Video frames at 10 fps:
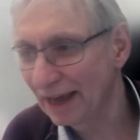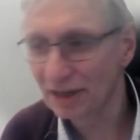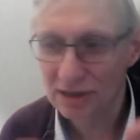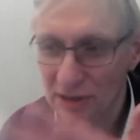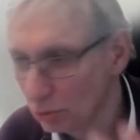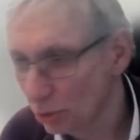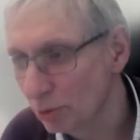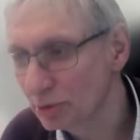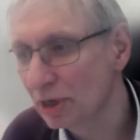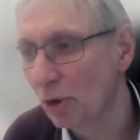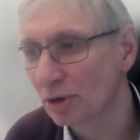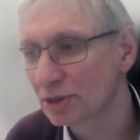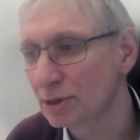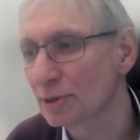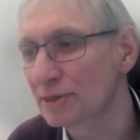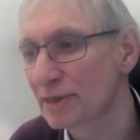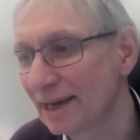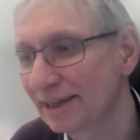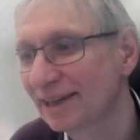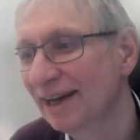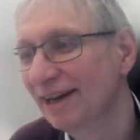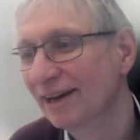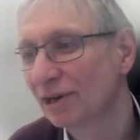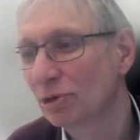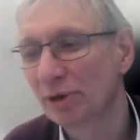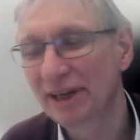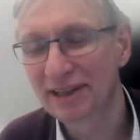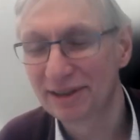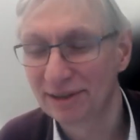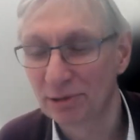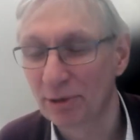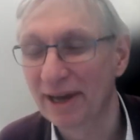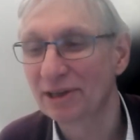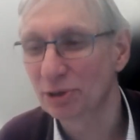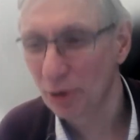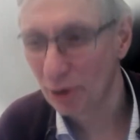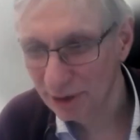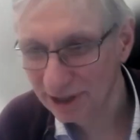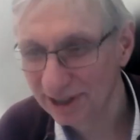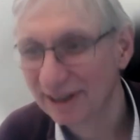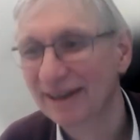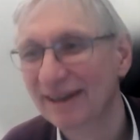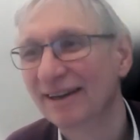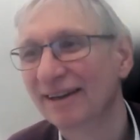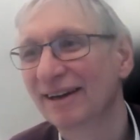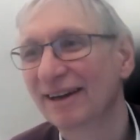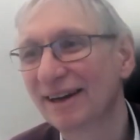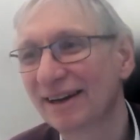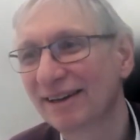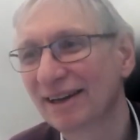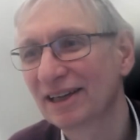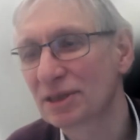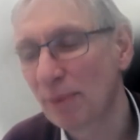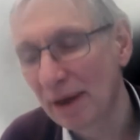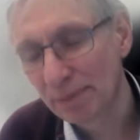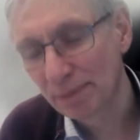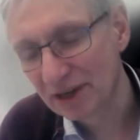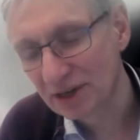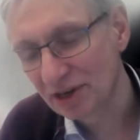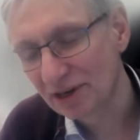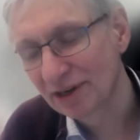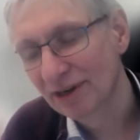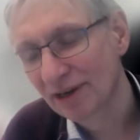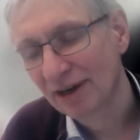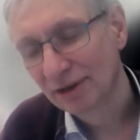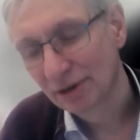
thanks, Rosie also said, agreed, great talk. It's my pleasure